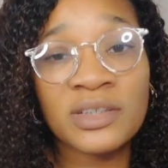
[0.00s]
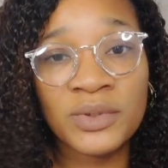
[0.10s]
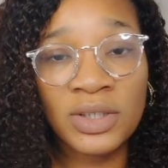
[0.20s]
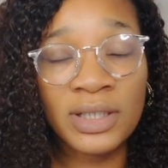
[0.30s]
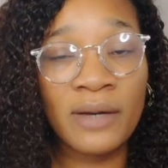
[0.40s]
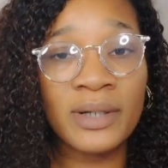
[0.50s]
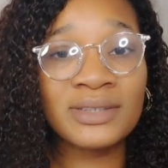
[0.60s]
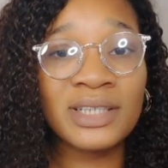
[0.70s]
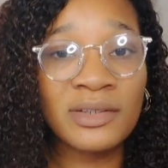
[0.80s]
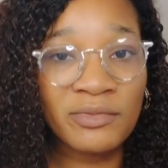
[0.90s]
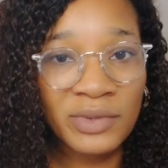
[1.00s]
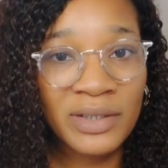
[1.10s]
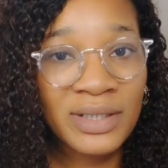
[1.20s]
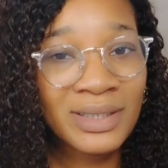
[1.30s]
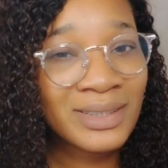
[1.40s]
talking about a
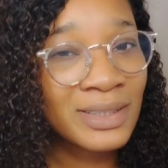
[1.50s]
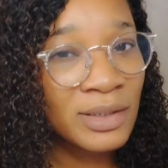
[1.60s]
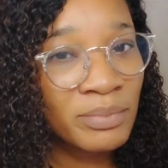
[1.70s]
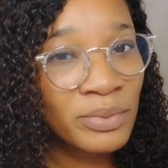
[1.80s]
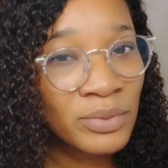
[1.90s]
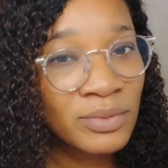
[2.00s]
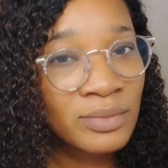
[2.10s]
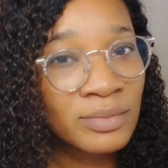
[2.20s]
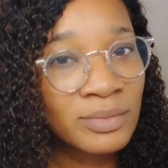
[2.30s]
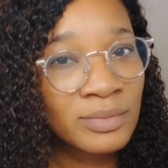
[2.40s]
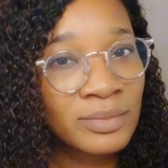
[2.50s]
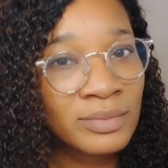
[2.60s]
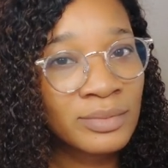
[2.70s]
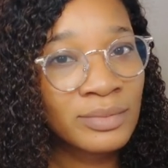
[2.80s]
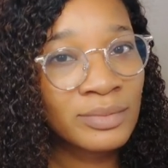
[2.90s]
very simple
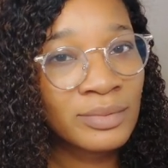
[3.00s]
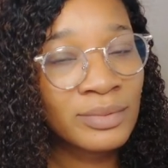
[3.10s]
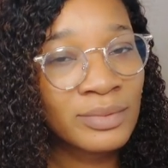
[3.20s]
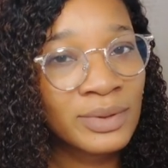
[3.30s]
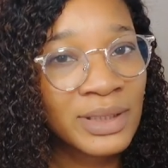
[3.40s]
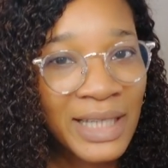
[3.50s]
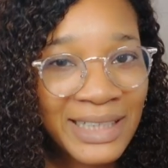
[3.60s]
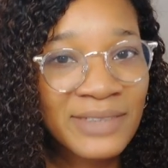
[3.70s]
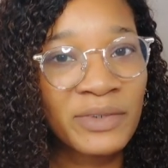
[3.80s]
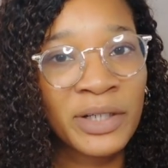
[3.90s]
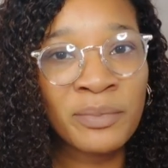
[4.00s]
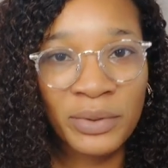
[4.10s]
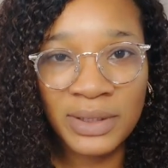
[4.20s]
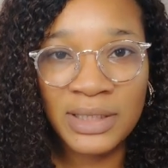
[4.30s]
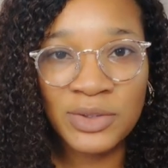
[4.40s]
yet very
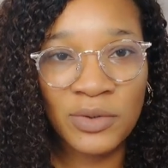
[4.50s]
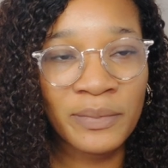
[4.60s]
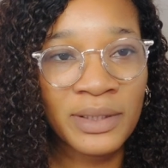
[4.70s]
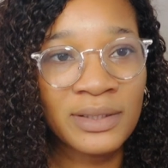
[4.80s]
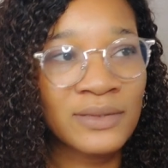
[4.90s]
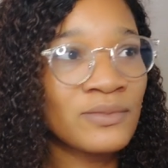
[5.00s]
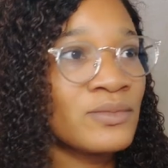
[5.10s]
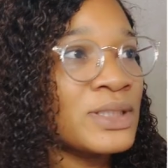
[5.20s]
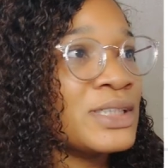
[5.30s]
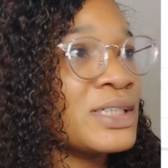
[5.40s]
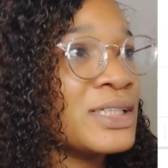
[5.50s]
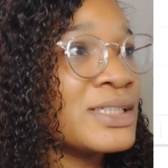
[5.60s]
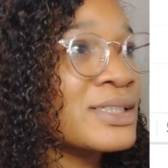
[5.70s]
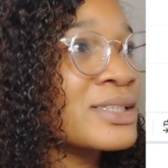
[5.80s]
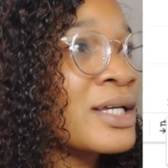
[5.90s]
important topic, which
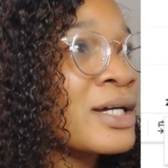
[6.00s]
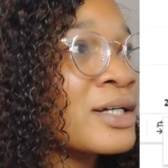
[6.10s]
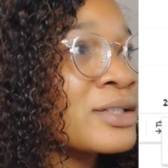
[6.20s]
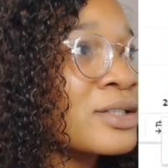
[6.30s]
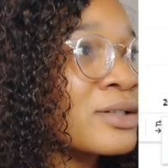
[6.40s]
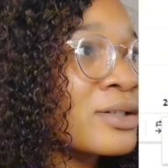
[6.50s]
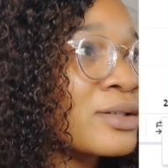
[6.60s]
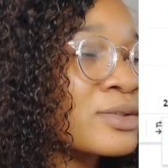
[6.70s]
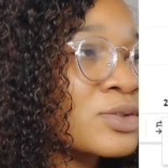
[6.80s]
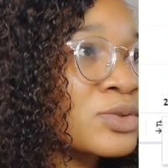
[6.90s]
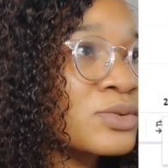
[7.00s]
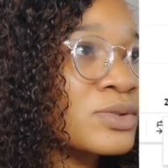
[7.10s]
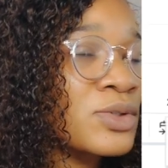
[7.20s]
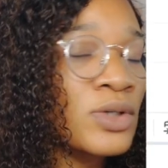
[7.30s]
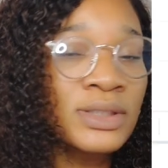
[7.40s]
is the
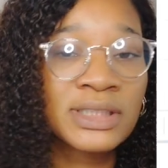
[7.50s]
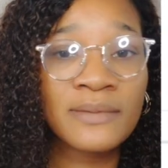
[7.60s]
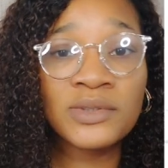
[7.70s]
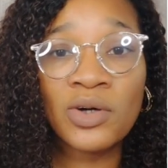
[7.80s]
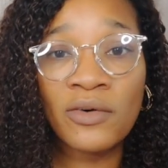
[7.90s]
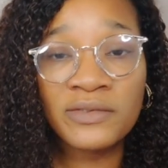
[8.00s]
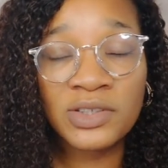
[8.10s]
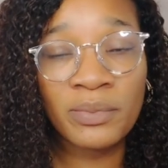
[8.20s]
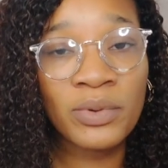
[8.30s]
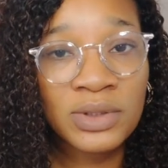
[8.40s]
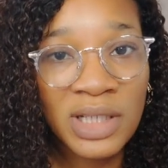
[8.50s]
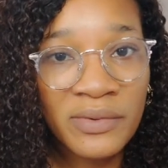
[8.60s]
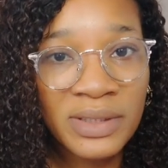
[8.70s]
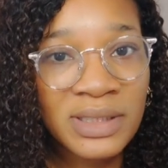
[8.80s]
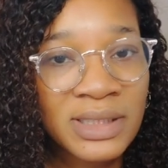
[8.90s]
concept of support
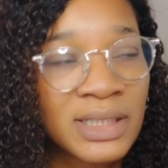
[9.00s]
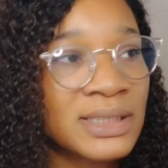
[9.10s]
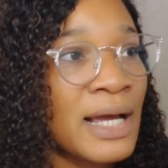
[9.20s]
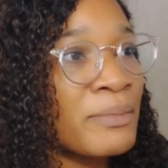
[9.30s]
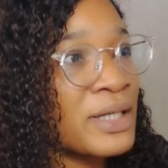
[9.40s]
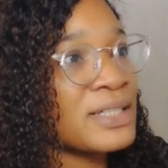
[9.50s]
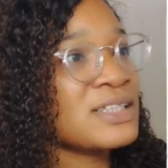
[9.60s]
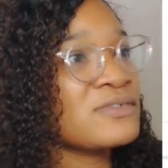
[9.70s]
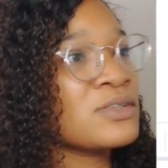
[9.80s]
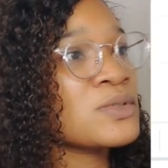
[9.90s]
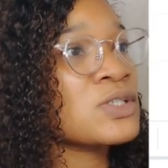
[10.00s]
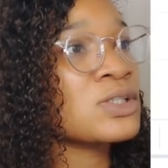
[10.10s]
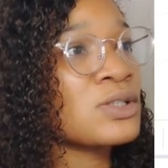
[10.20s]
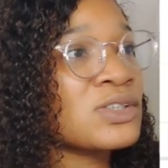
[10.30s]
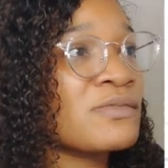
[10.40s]
and resistance. I'm making this video
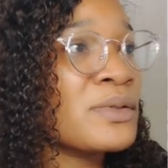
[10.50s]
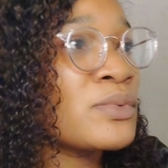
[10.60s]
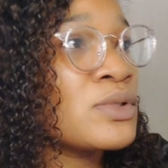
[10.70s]
because a lot of